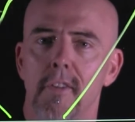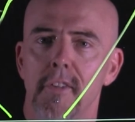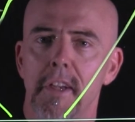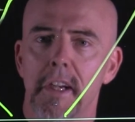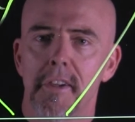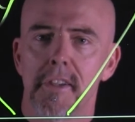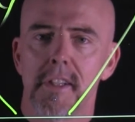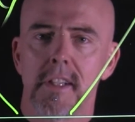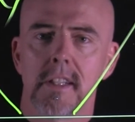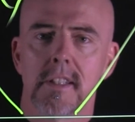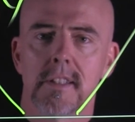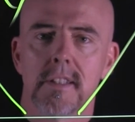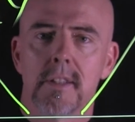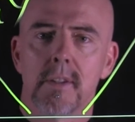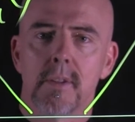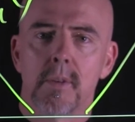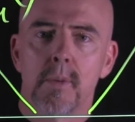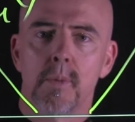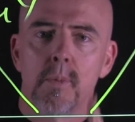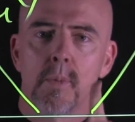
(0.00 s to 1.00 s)
of our E's.
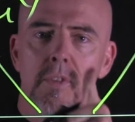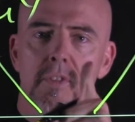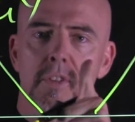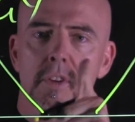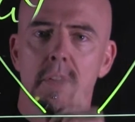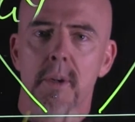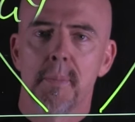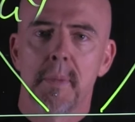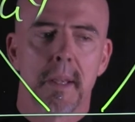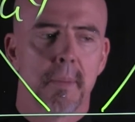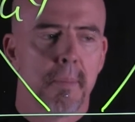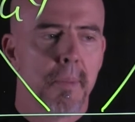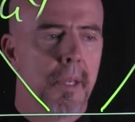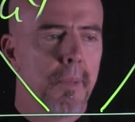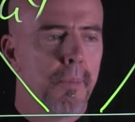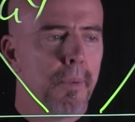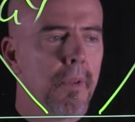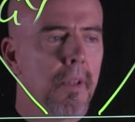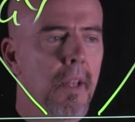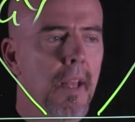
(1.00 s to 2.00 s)
We forgot about
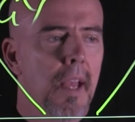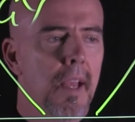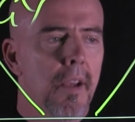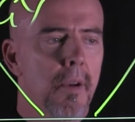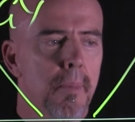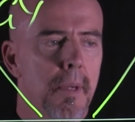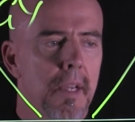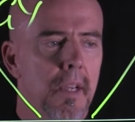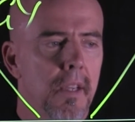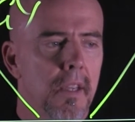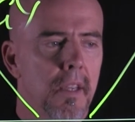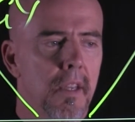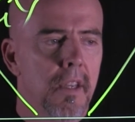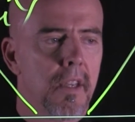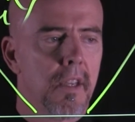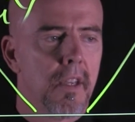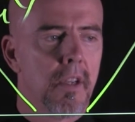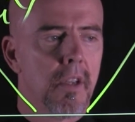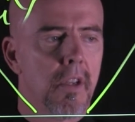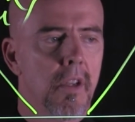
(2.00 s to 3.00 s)
people. How about
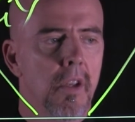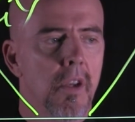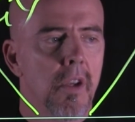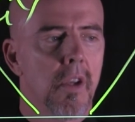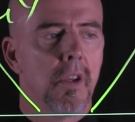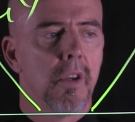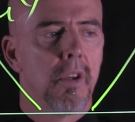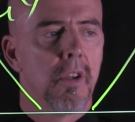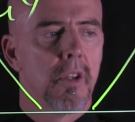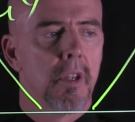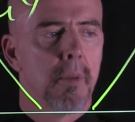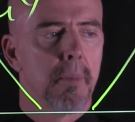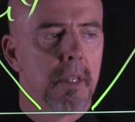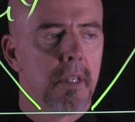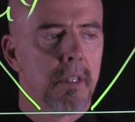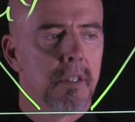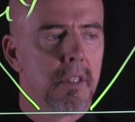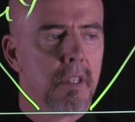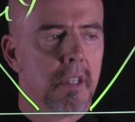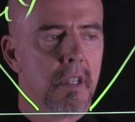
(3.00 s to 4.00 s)

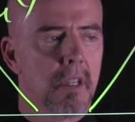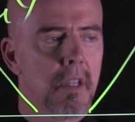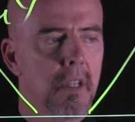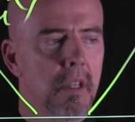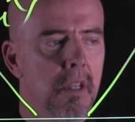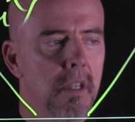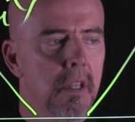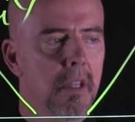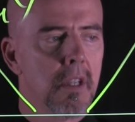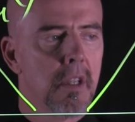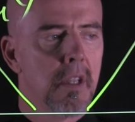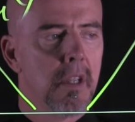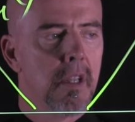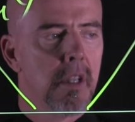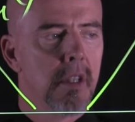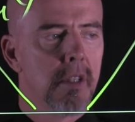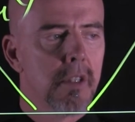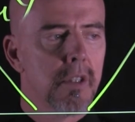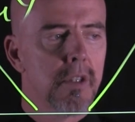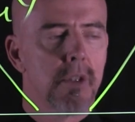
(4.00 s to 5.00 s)
ergonomics?
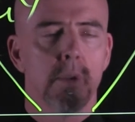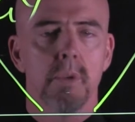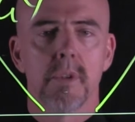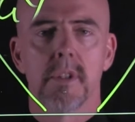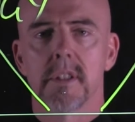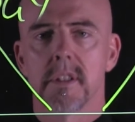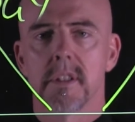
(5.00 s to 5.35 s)
Does your